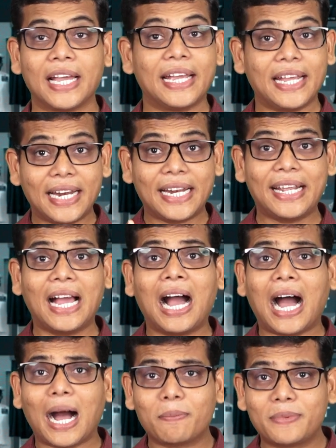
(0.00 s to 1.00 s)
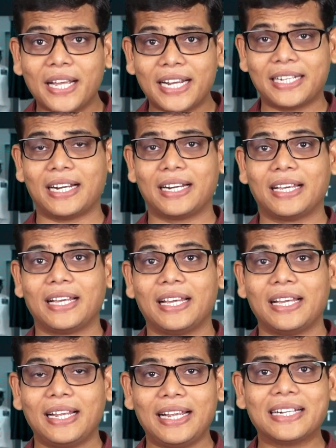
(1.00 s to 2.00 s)
India updated
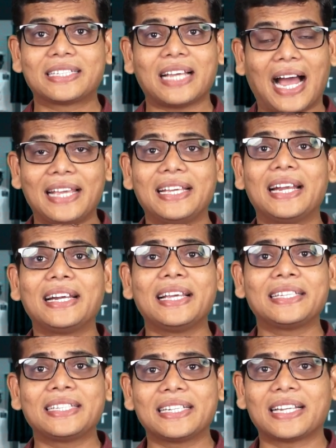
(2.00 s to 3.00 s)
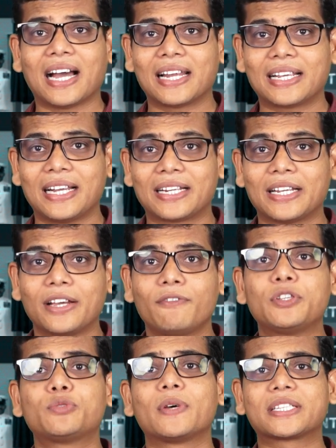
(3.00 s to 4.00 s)
its INDC target
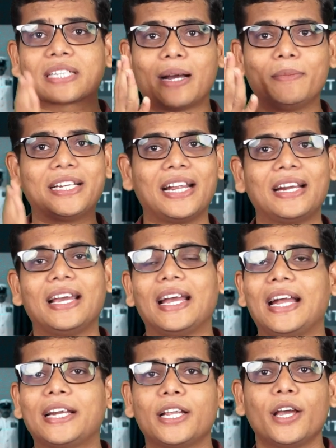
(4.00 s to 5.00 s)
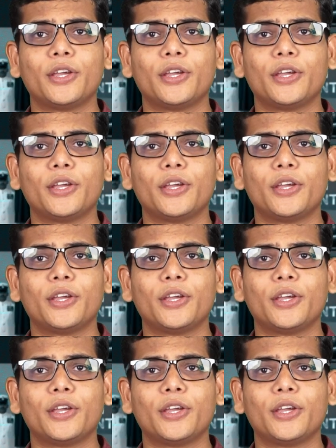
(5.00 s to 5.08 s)
which was committed at